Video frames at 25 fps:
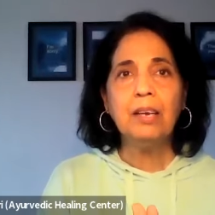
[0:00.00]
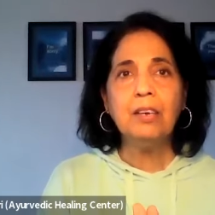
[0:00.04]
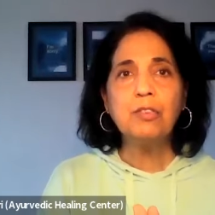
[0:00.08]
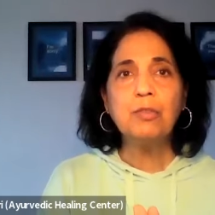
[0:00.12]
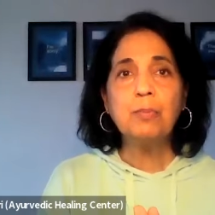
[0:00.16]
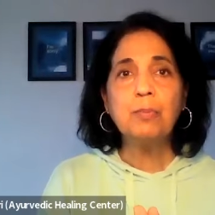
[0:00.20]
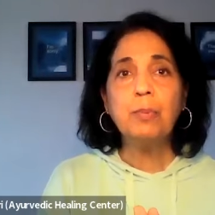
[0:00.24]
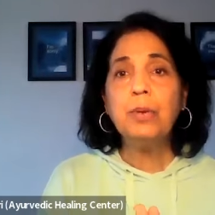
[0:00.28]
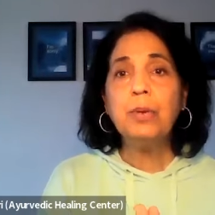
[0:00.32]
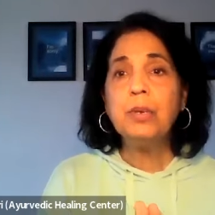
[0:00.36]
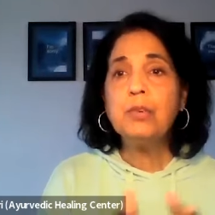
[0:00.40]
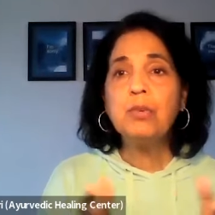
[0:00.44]

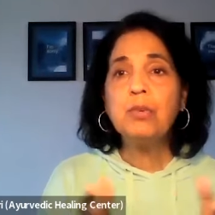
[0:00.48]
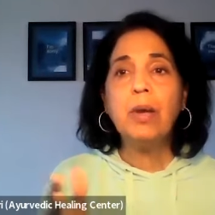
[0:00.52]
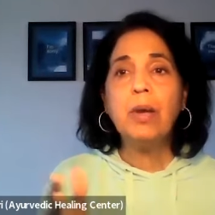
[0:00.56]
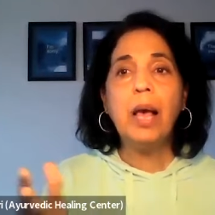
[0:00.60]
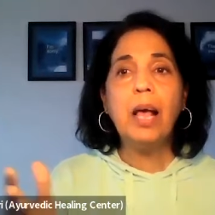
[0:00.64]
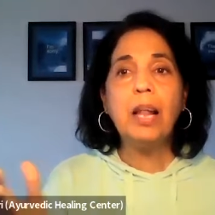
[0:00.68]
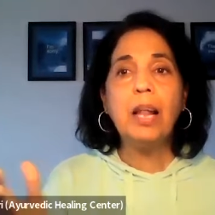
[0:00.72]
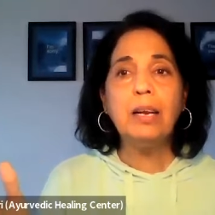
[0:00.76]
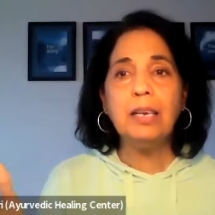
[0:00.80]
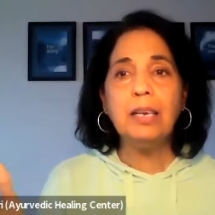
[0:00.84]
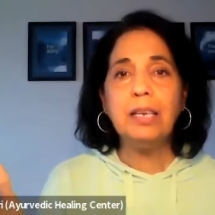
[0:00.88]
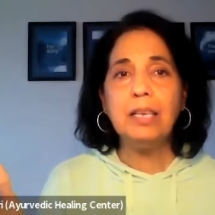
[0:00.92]

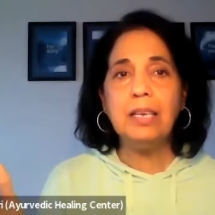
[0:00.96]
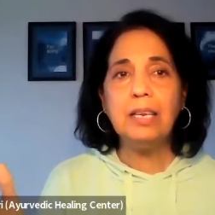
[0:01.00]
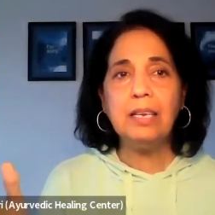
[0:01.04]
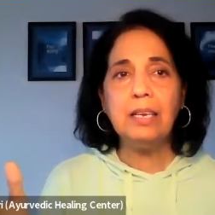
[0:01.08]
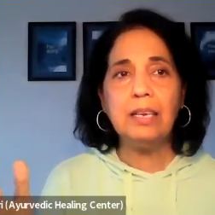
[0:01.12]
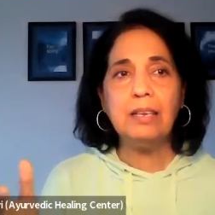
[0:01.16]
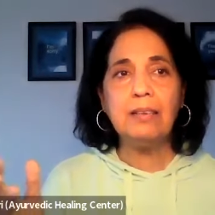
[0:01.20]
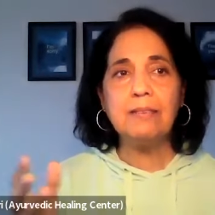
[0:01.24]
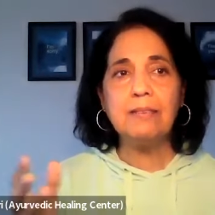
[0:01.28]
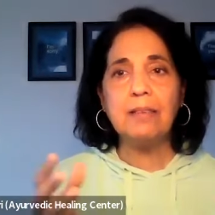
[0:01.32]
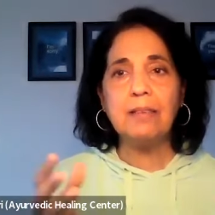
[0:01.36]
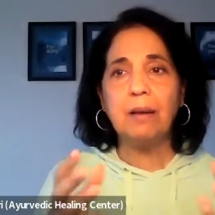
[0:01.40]

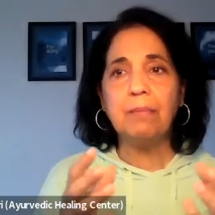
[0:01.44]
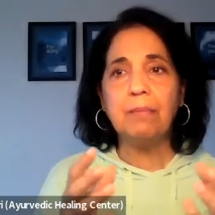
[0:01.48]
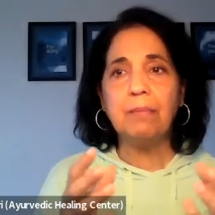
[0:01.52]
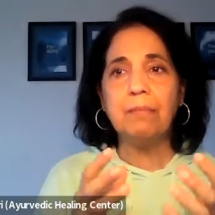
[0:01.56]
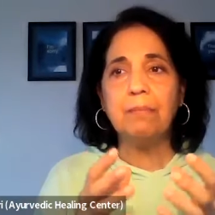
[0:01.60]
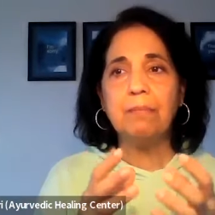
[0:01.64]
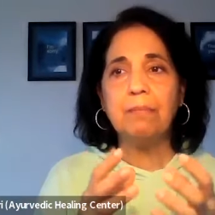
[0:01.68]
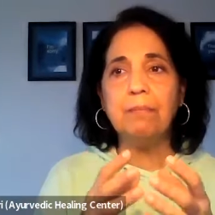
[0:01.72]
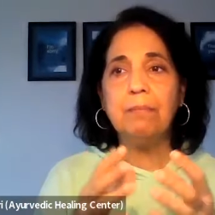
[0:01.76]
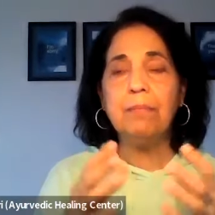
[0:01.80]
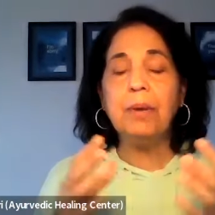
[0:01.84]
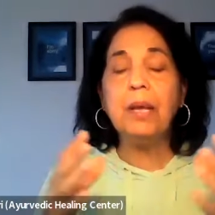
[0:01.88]
spirituality is
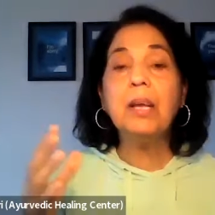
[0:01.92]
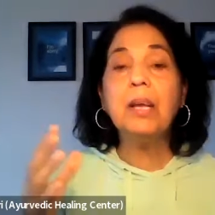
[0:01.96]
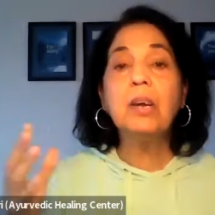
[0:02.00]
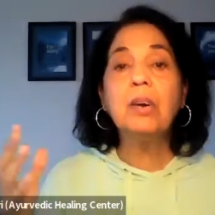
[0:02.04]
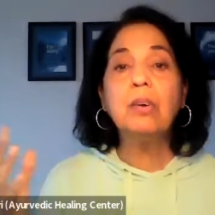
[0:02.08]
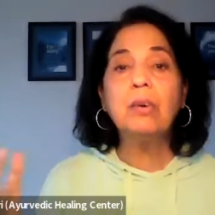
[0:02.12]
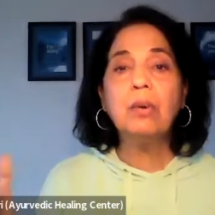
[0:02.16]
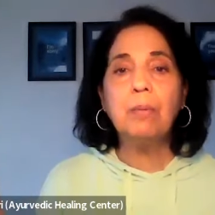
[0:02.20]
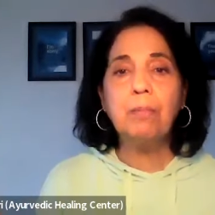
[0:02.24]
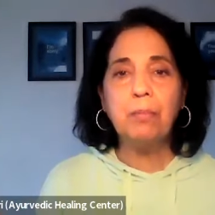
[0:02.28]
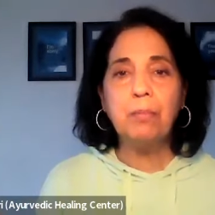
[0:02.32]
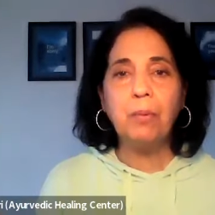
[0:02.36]
a
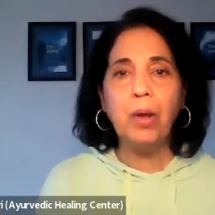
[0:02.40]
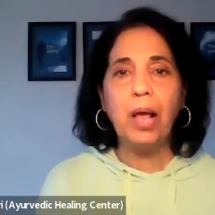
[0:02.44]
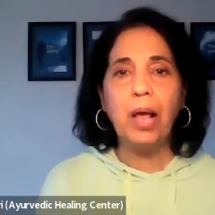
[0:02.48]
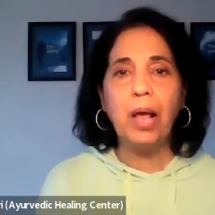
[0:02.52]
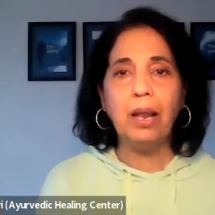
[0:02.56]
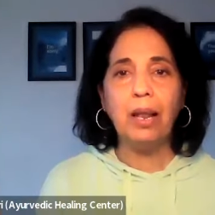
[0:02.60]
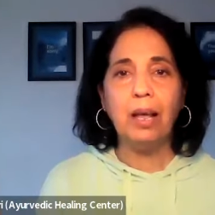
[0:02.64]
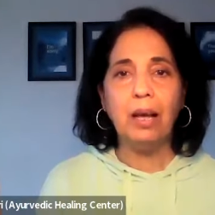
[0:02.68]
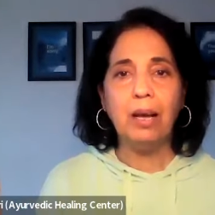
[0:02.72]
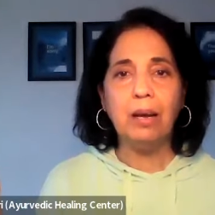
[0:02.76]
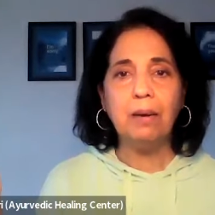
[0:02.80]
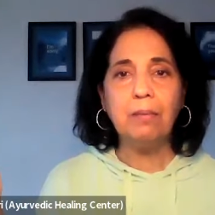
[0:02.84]
bigger
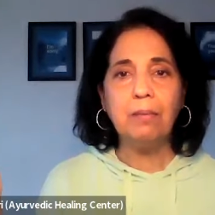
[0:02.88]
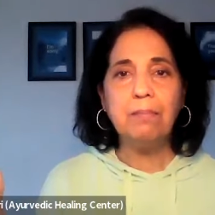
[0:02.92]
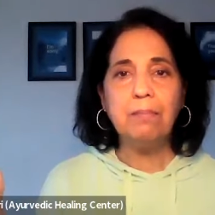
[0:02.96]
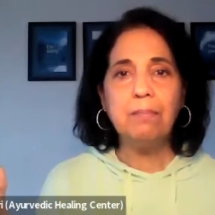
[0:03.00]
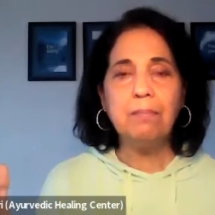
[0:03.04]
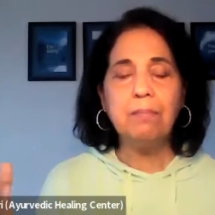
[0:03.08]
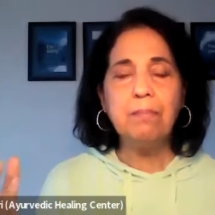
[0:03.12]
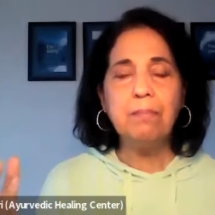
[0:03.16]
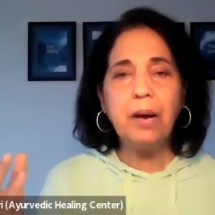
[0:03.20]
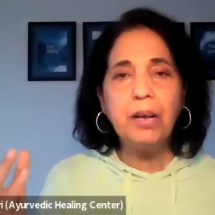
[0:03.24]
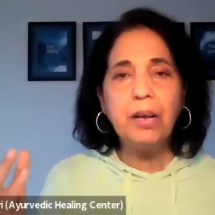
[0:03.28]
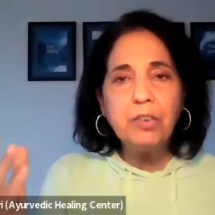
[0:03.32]
umbrella
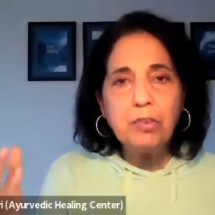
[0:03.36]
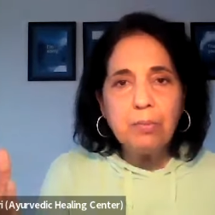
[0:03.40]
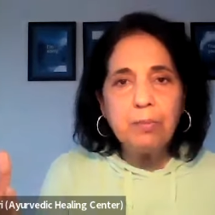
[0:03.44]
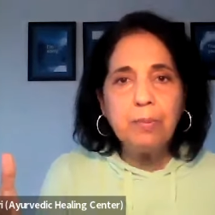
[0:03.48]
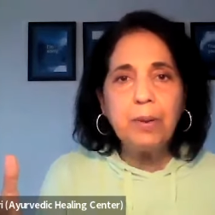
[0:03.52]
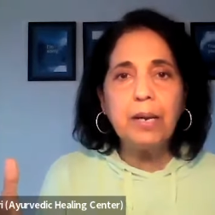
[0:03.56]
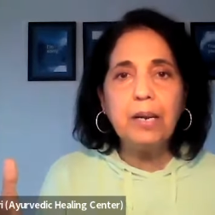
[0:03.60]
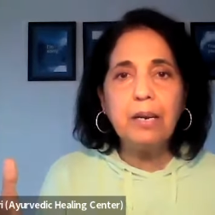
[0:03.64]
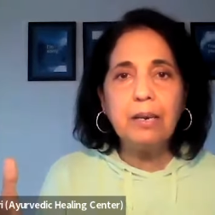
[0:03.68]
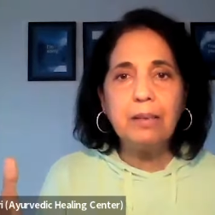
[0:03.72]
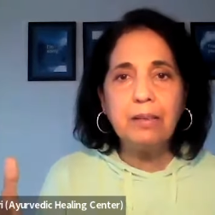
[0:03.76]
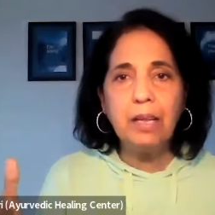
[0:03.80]
much
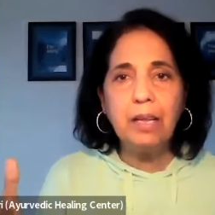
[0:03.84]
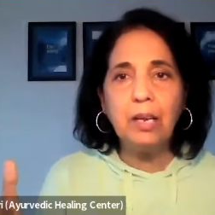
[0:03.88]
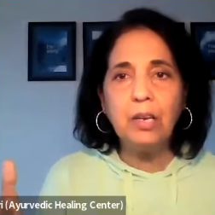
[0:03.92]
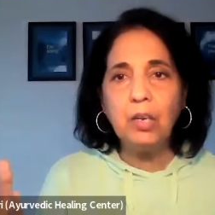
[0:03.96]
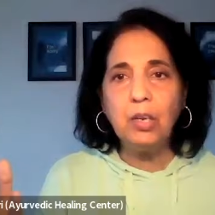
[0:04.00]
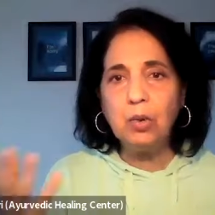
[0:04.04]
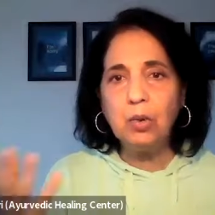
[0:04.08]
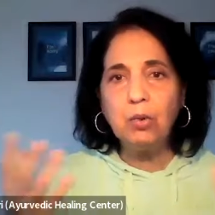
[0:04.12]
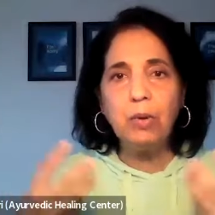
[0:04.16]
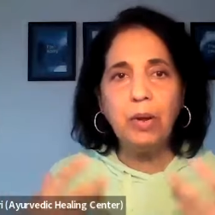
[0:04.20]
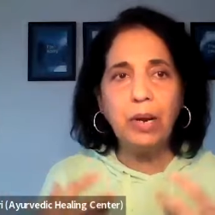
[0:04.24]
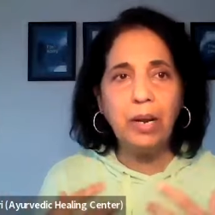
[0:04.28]
bigger
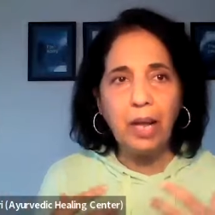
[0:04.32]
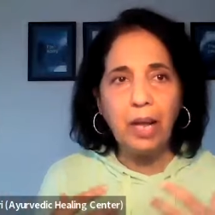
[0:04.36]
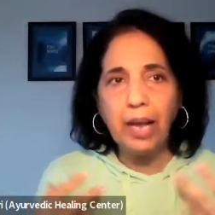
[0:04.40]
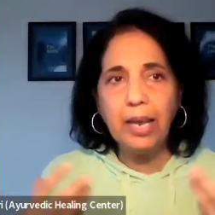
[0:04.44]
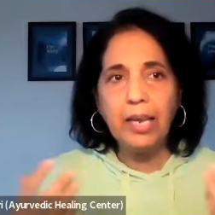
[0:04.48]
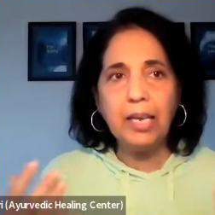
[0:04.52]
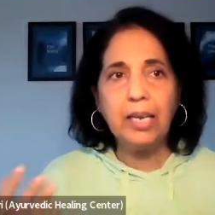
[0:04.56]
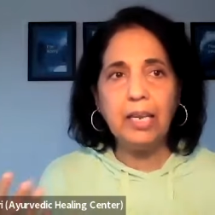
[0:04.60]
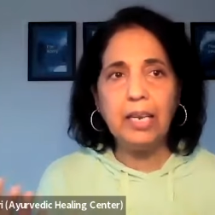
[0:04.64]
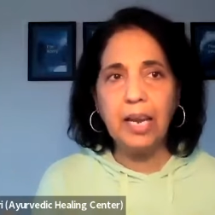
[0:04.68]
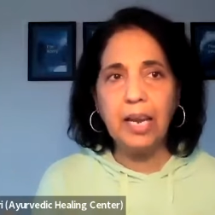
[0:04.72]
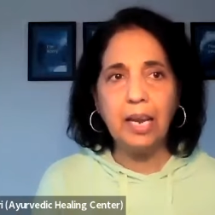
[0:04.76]
than you and
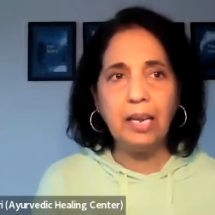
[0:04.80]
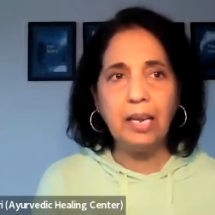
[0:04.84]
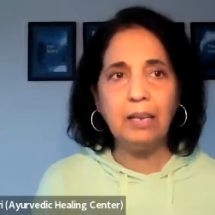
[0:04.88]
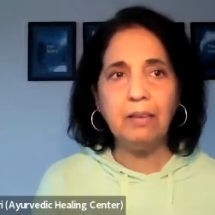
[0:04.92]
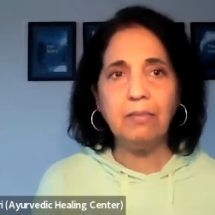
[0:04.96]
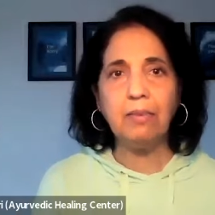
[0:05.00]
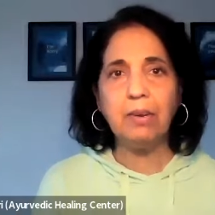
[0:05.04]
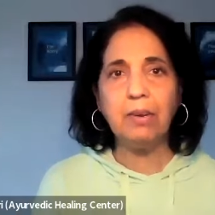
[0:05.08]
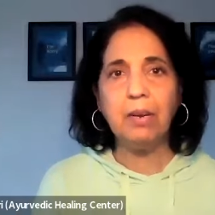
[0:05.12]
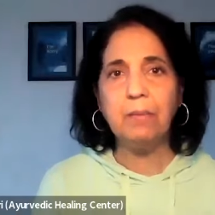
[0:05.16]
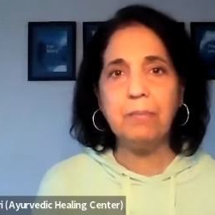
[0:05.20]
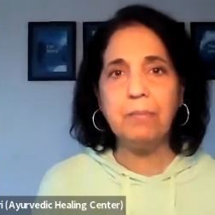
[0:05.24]
i
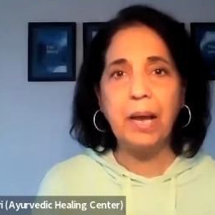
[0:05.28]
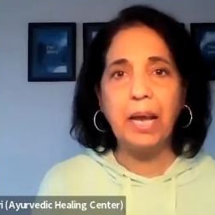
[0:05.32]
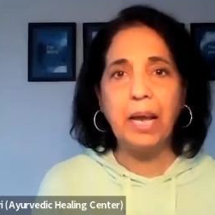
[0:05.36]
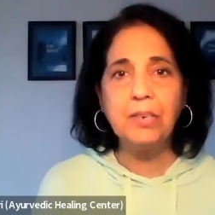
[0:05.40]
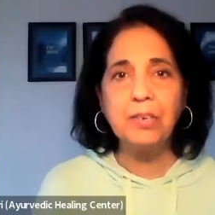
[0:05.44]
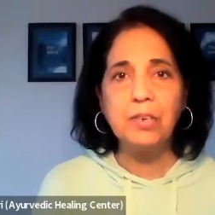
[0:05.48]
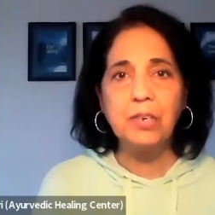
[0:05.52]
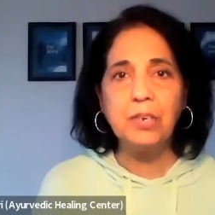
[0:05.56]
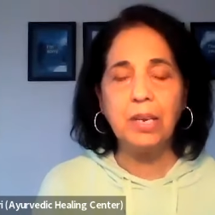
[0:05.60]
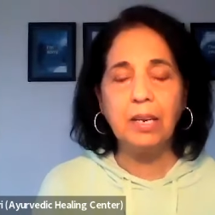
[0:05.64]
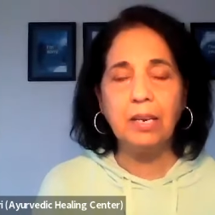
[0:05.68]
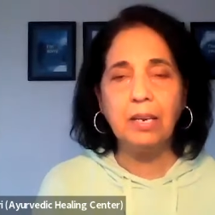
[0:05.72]
can even
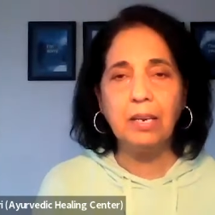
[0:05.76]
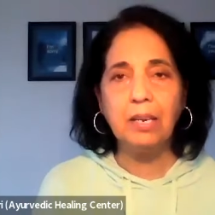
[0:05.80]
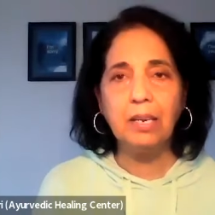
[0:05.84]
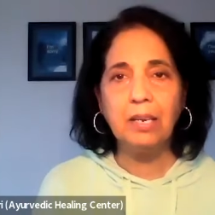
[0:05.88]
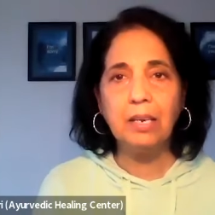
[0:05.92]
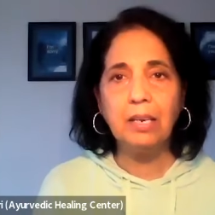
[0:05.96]
imagine